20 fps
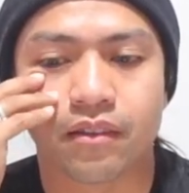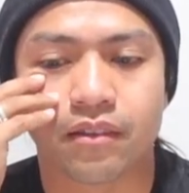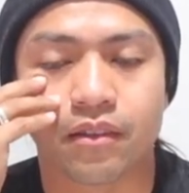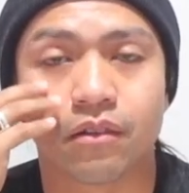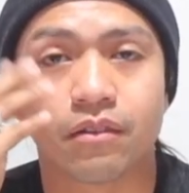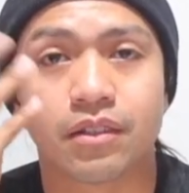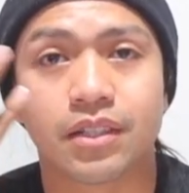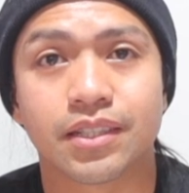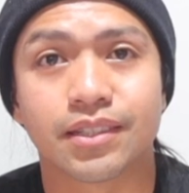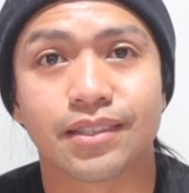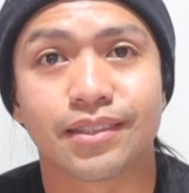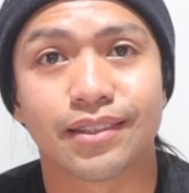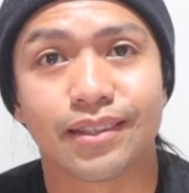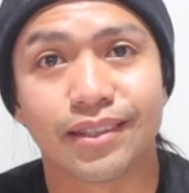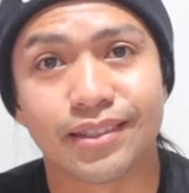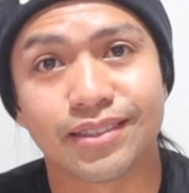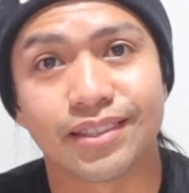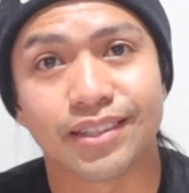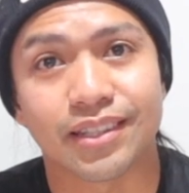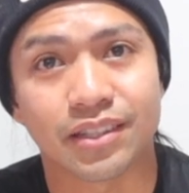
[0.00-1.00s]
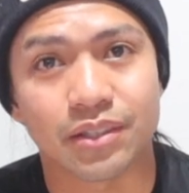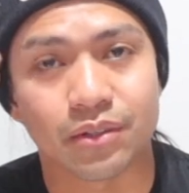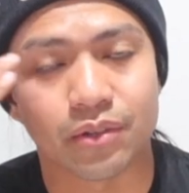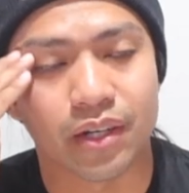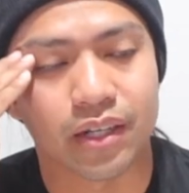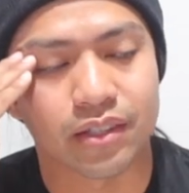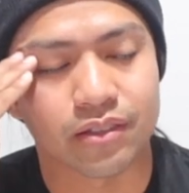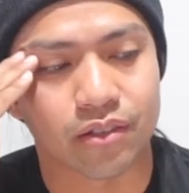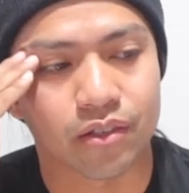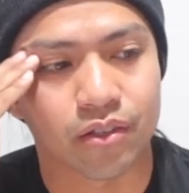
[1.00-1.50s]
listening to
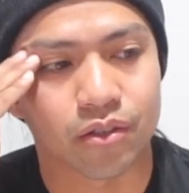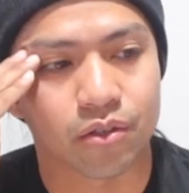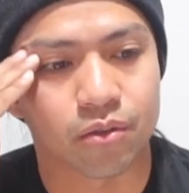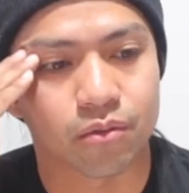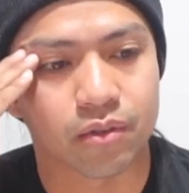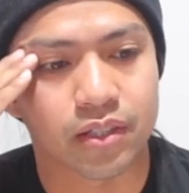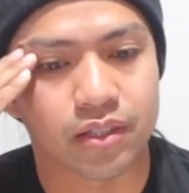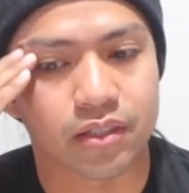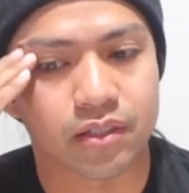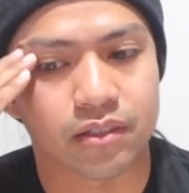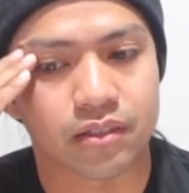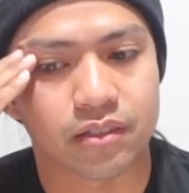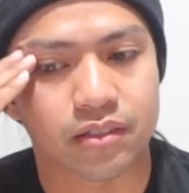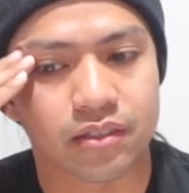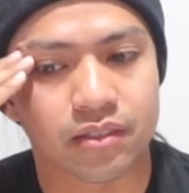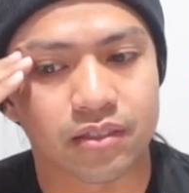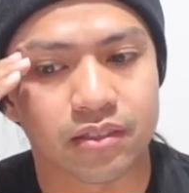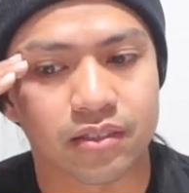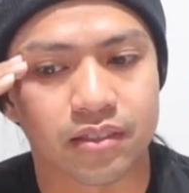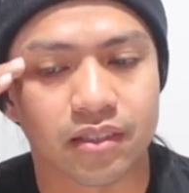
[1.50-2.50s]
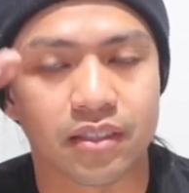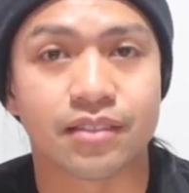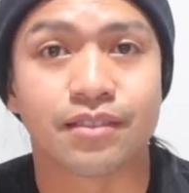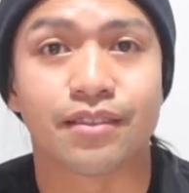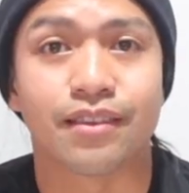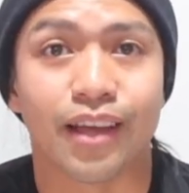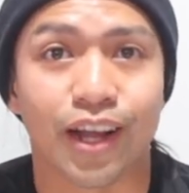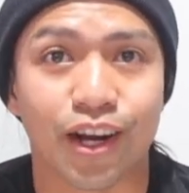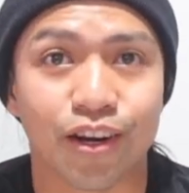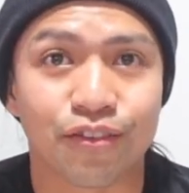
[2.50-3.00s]
us, or no one
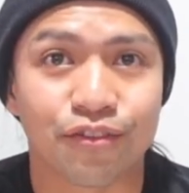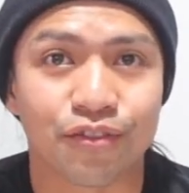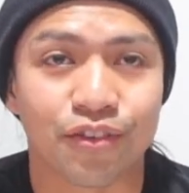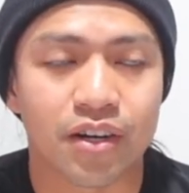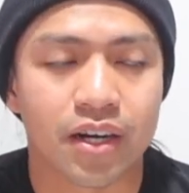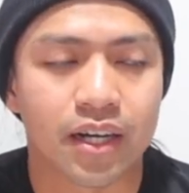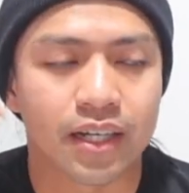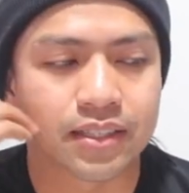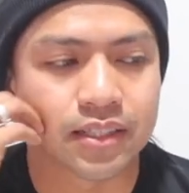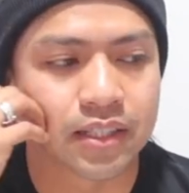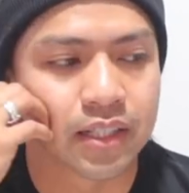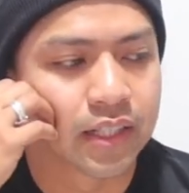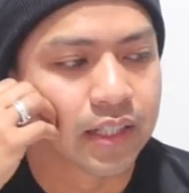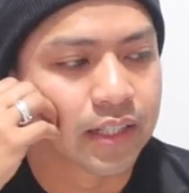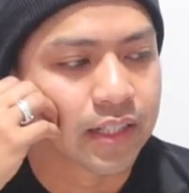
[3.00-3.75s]
is there for us.